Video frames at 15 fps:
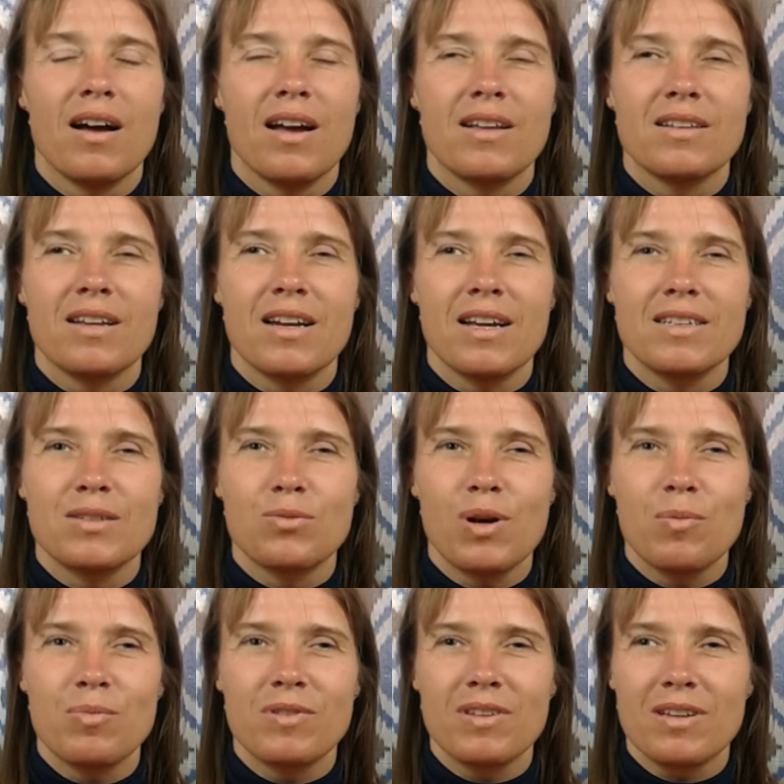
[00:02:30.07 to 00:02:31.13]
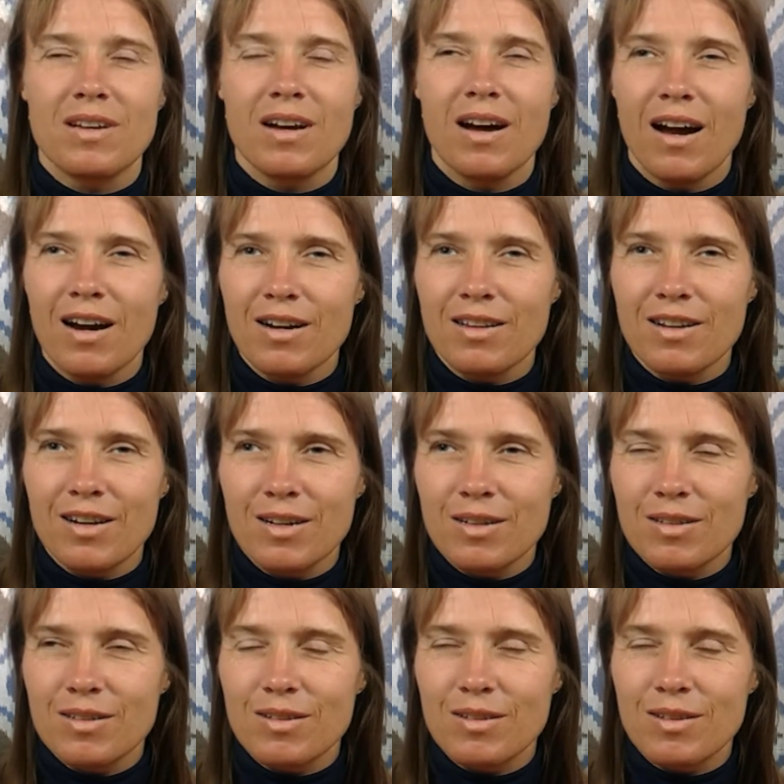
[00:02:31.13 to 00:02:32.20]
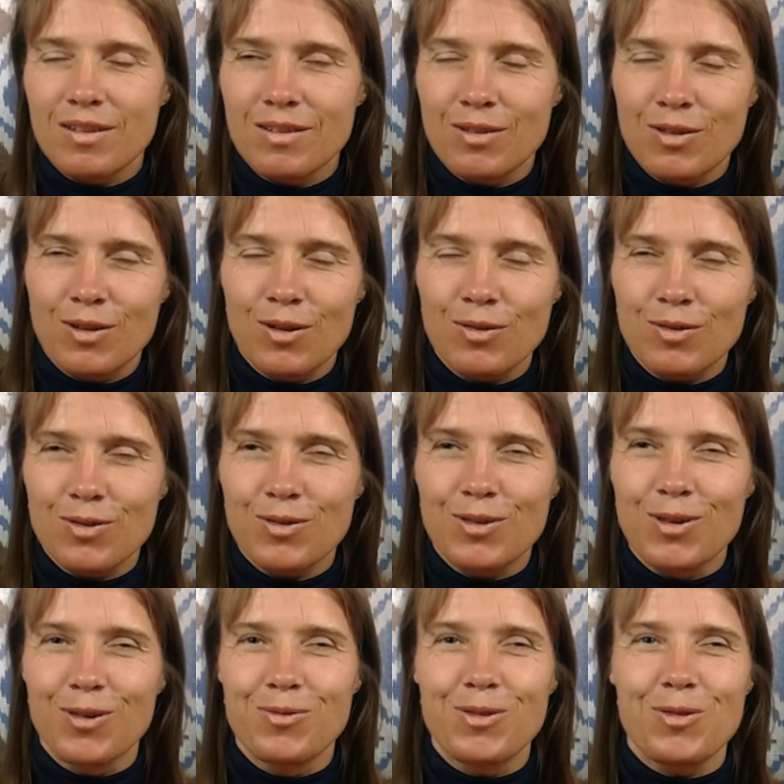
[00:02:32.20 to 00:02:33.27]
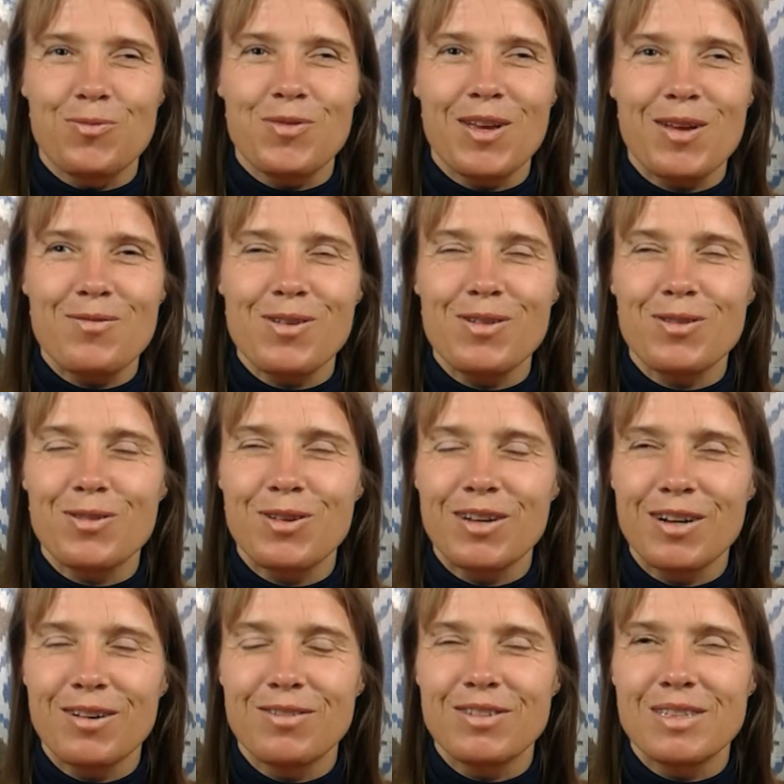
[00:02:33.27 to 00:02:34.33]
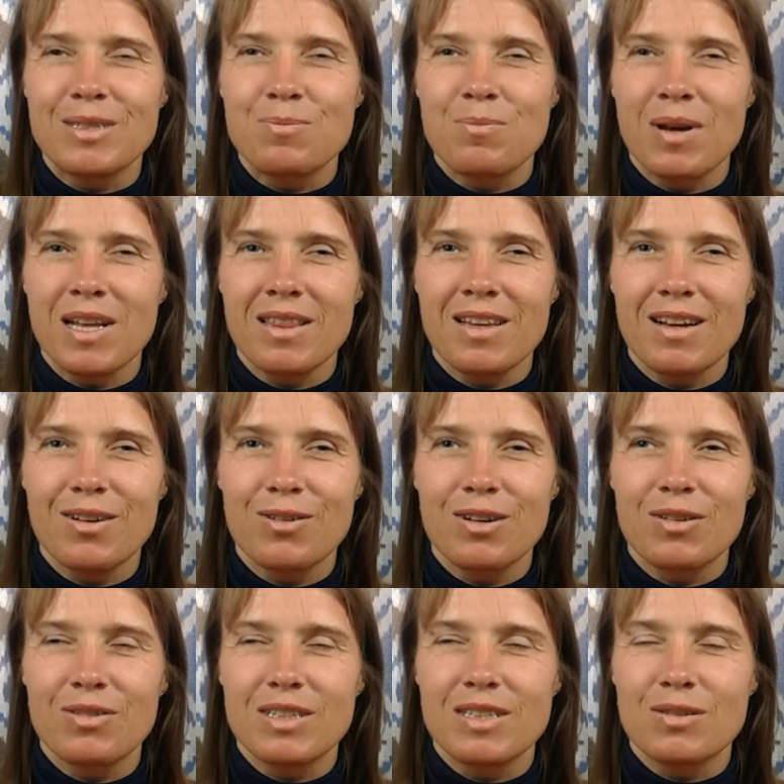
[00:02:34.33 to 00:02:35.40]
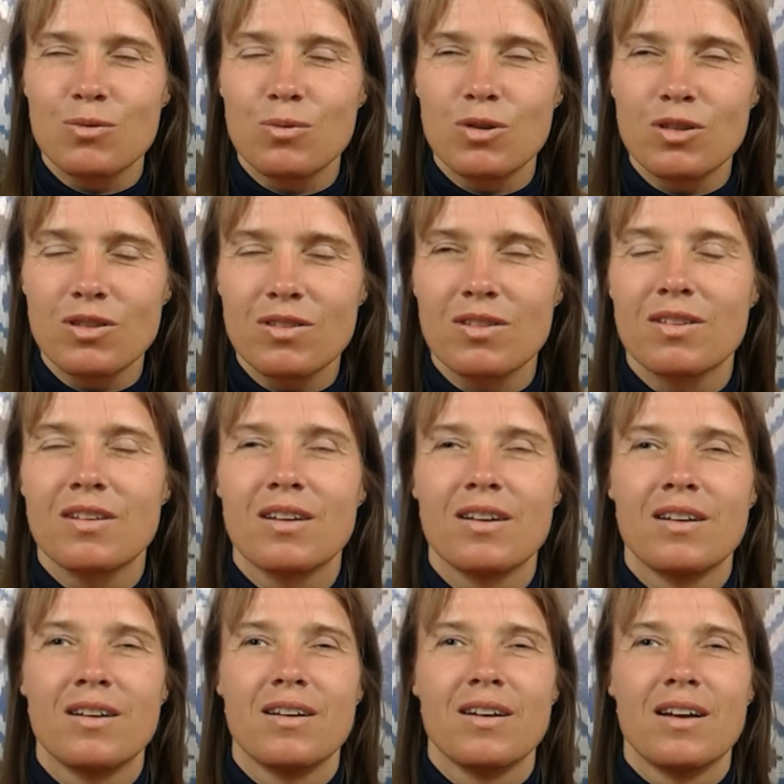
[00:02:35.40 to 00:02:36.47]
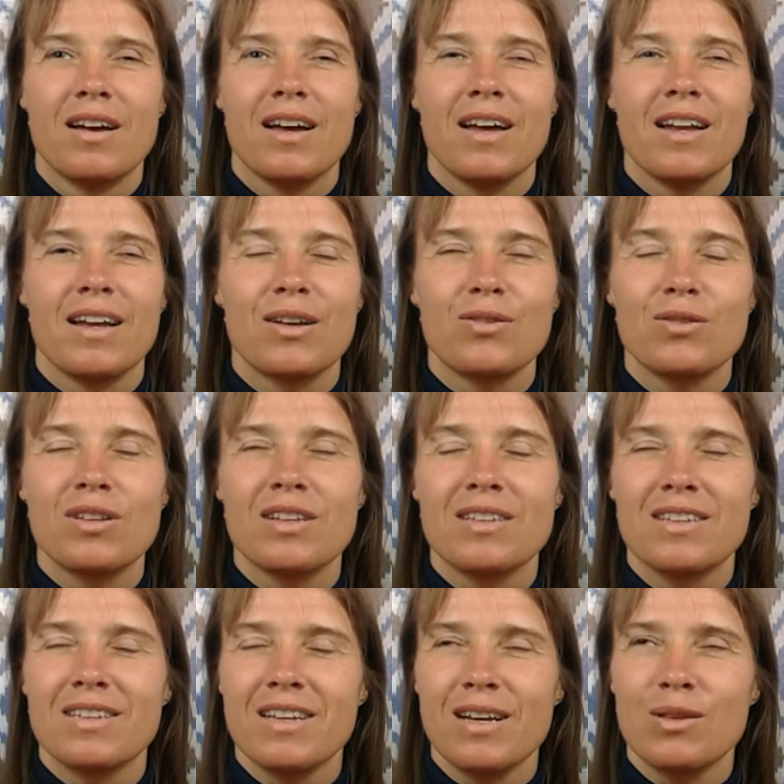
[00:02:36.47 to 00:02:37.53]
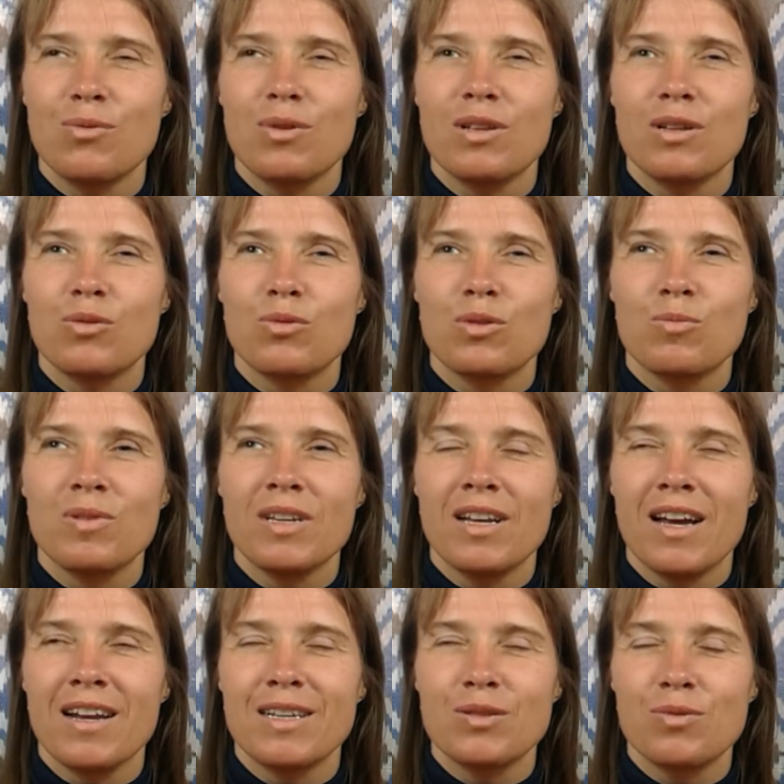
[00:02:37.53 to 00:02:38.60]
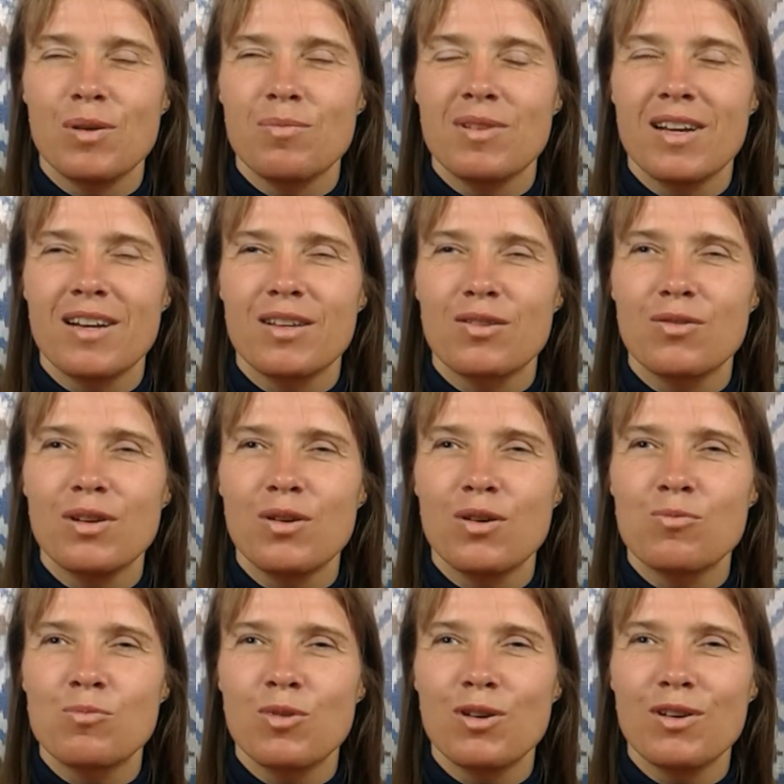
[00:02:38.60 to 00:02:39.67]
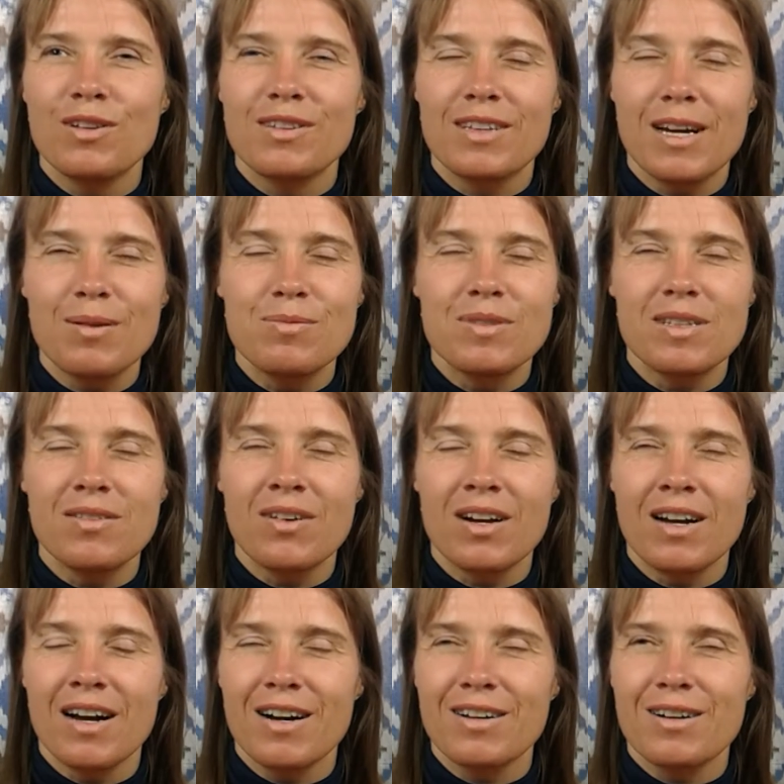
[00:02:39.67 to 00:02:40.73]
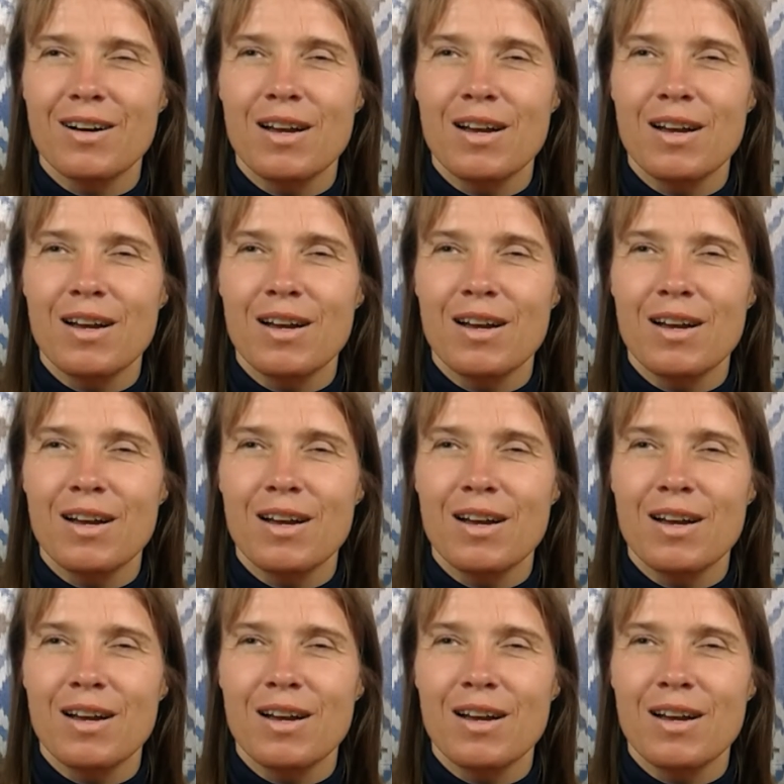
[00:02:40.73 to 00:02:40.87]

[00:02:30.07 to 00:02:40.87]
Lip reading: And then I swept harder, to be able to hear if it's metal or if it's wood. And I couldn't detect what it would be. And I swept like 3 or more times even harder.